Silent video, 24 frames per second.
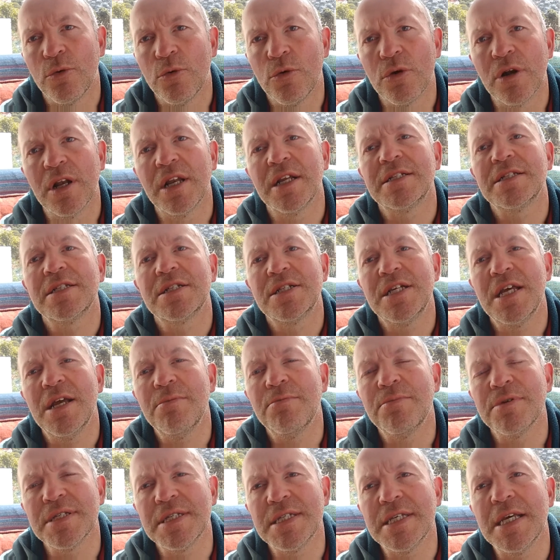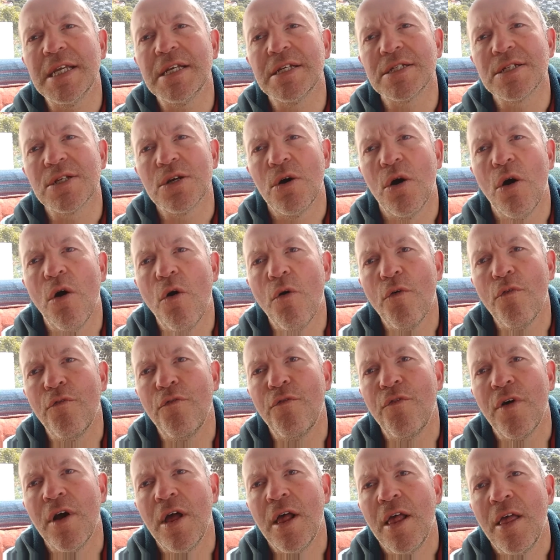or at least 10%
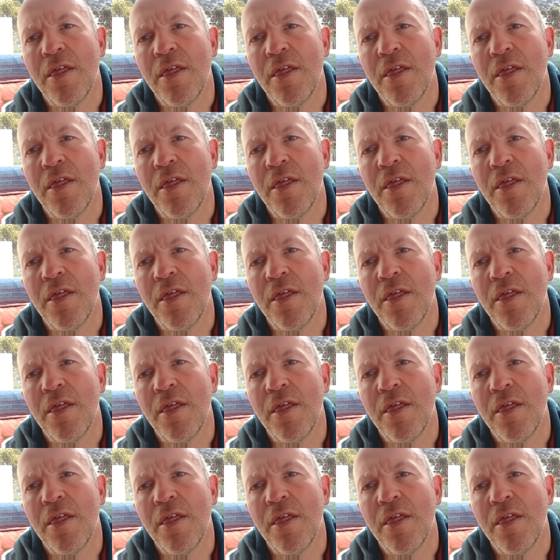of